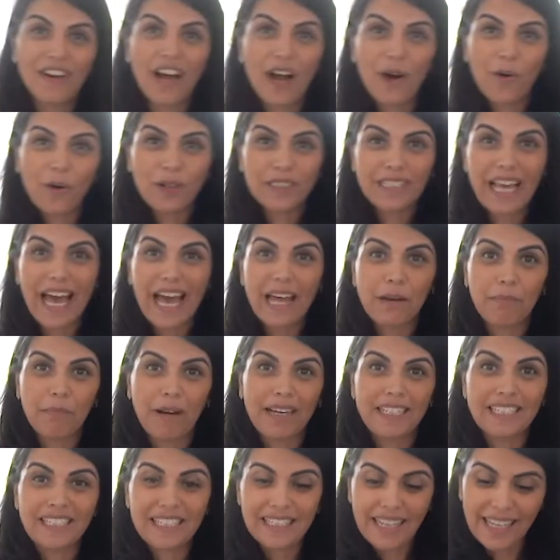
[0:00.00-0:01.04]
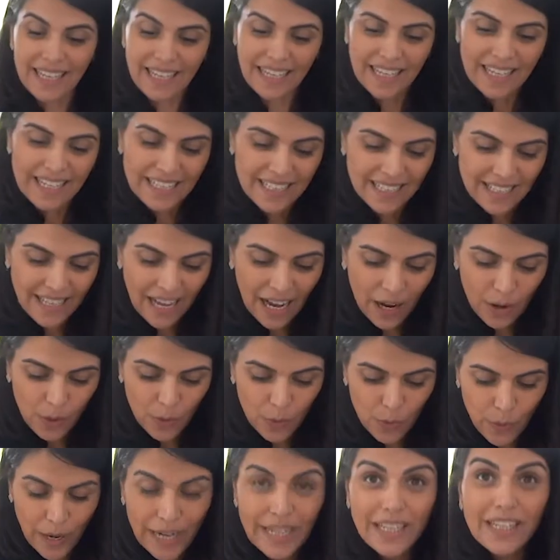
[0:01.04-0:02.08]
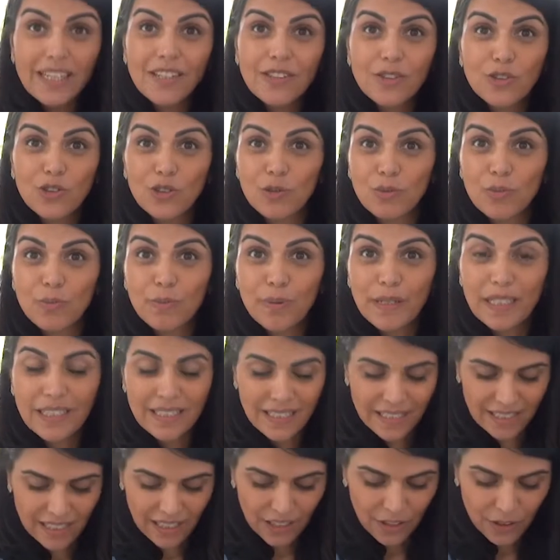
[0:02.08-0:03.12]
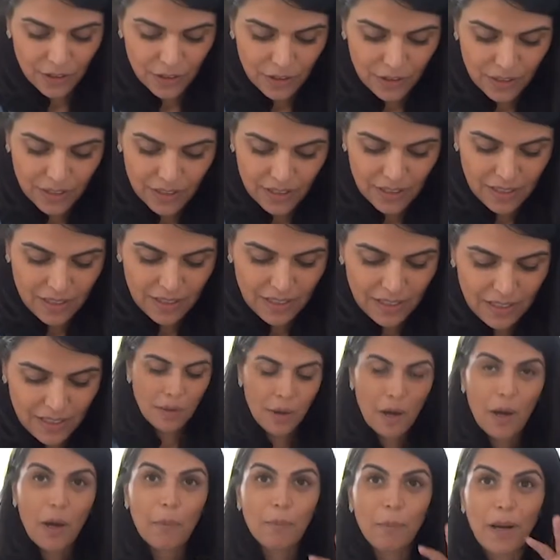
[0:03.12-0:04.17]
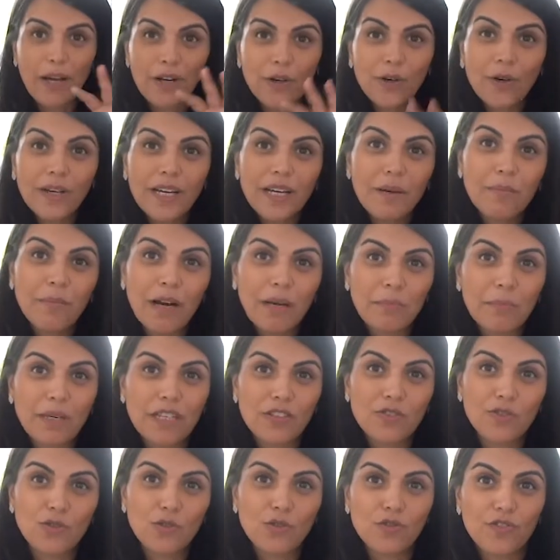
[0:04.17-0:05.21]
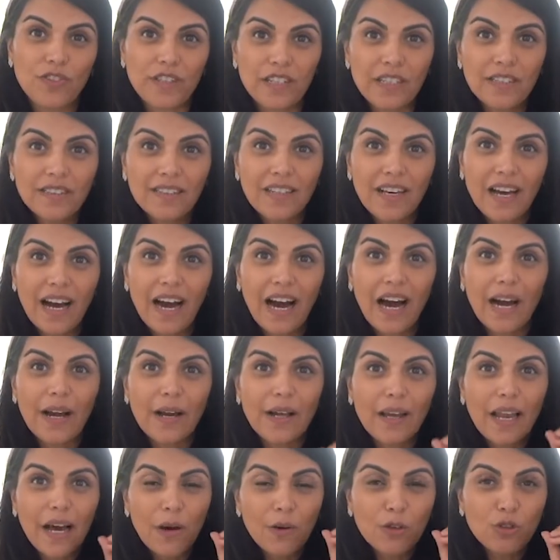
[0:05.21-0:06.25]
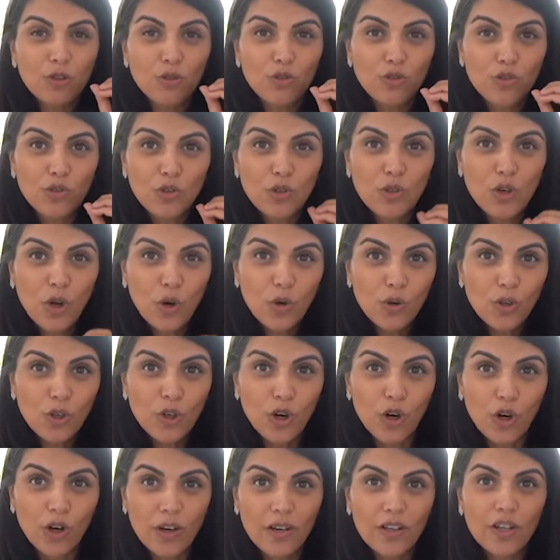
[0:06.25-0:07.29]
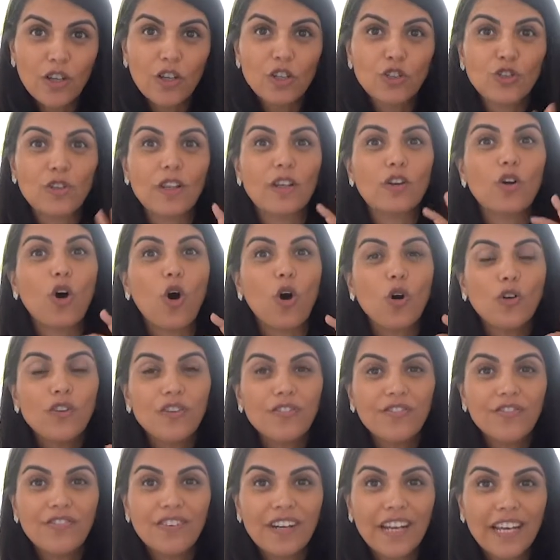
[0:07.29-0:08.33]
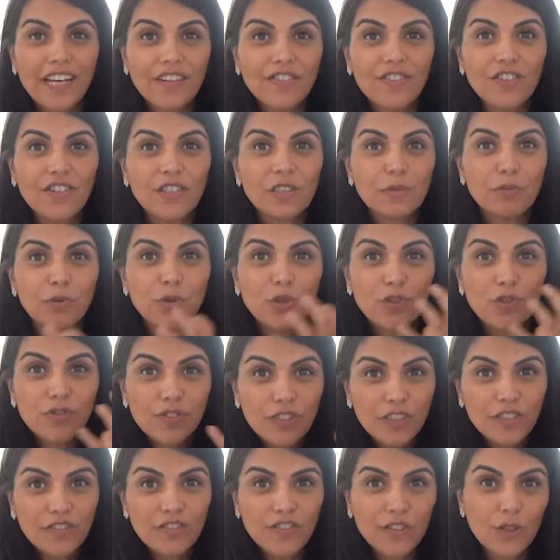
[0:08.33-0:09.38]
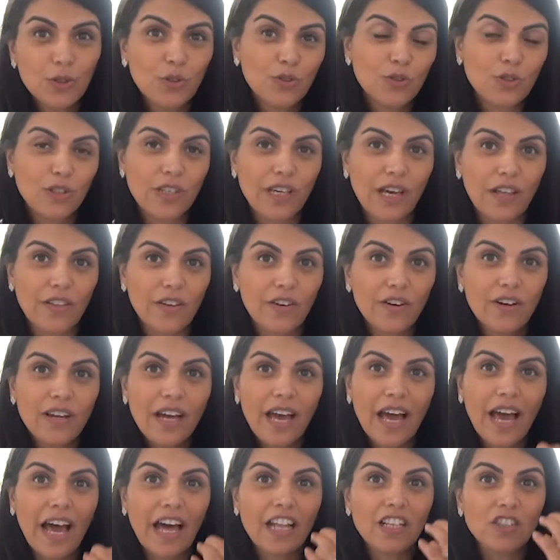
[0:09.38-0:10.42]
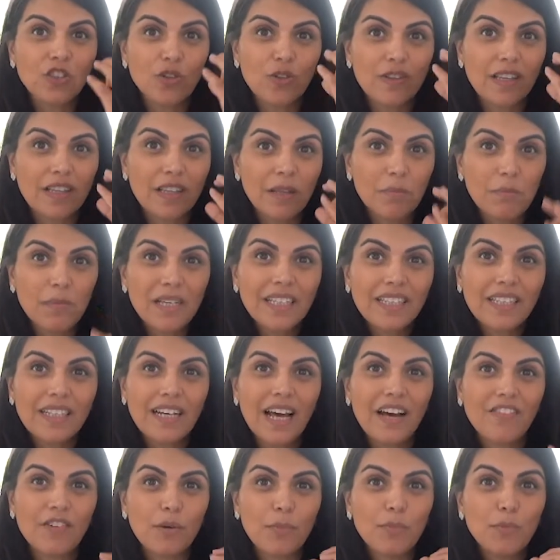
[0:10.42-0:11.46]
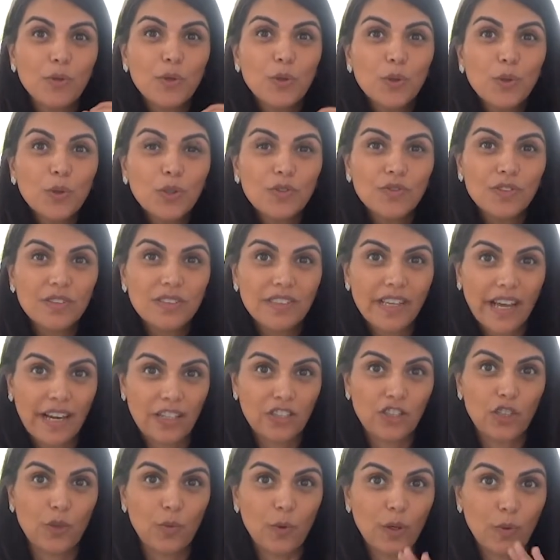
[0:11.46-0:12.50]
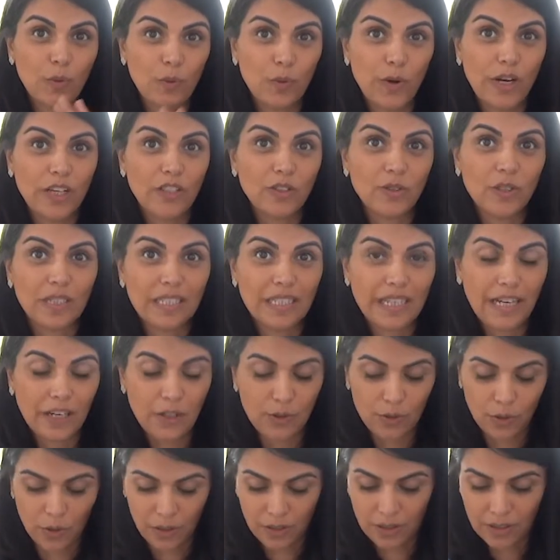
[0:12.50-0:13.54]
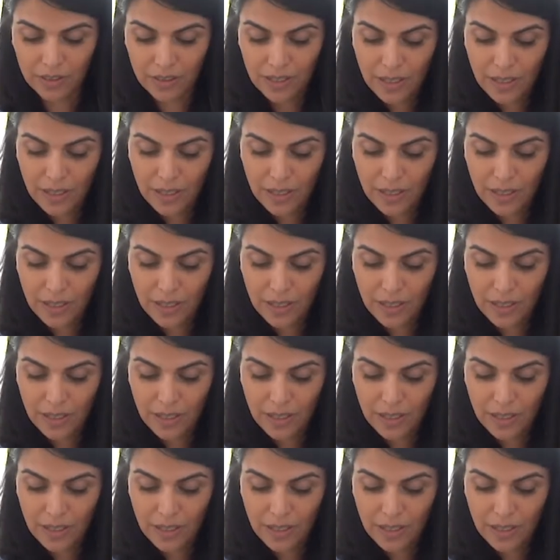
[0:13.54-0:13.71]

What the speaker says: hours and my steak is now ready to be seared. By cooking my meat sous vide, I allow it to slow cook so that all the flavor is beautifully infused together and so that the meat can have a beautiful texture when we're ready to eat later on.